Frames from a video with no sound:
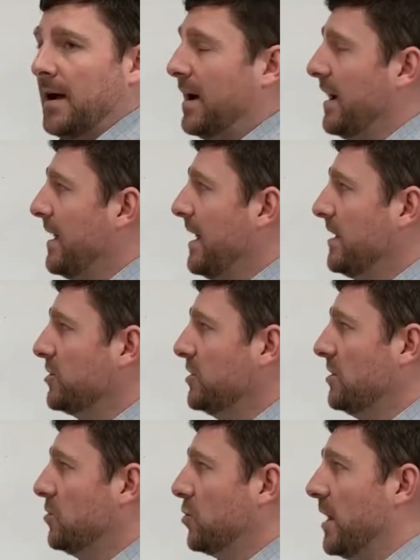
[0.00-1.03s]
I actually
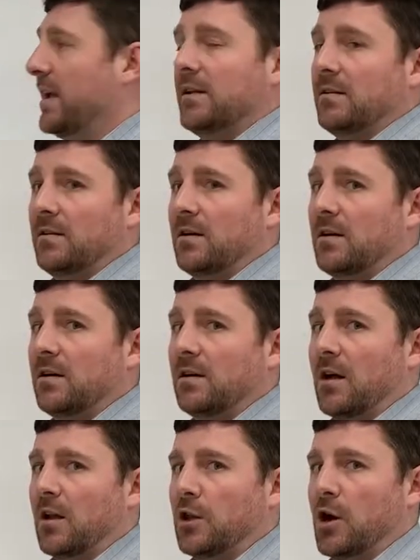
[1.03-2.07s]
create
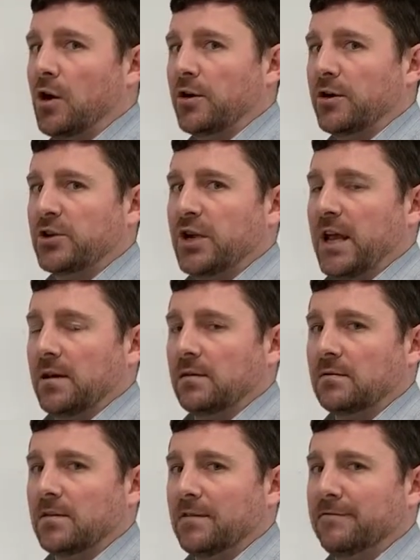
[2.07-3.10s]
a longer chain
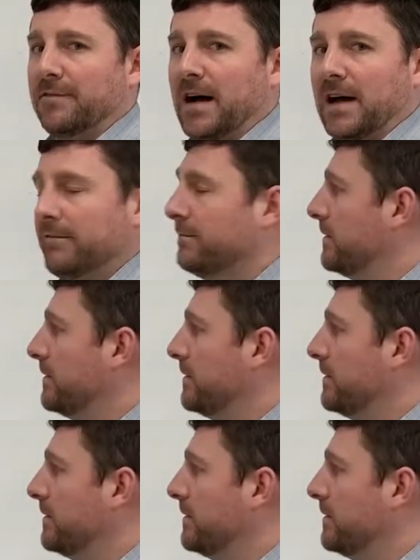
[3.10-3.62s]
than 5.